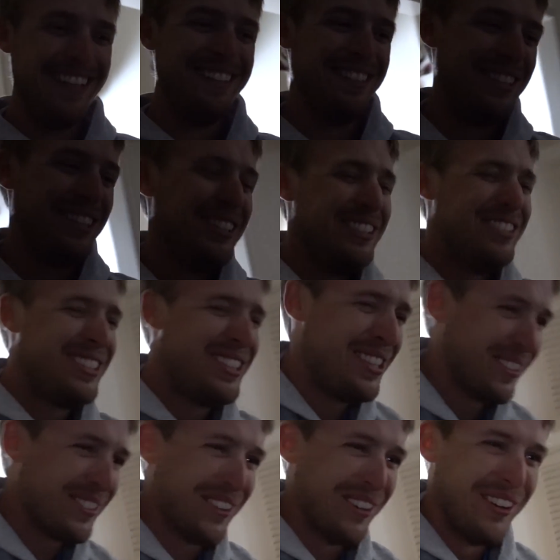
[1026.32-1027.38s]
he
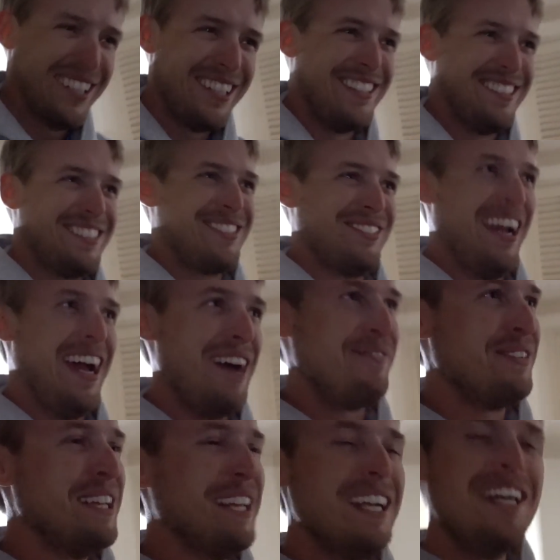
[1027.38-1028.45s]
destroyed his trap.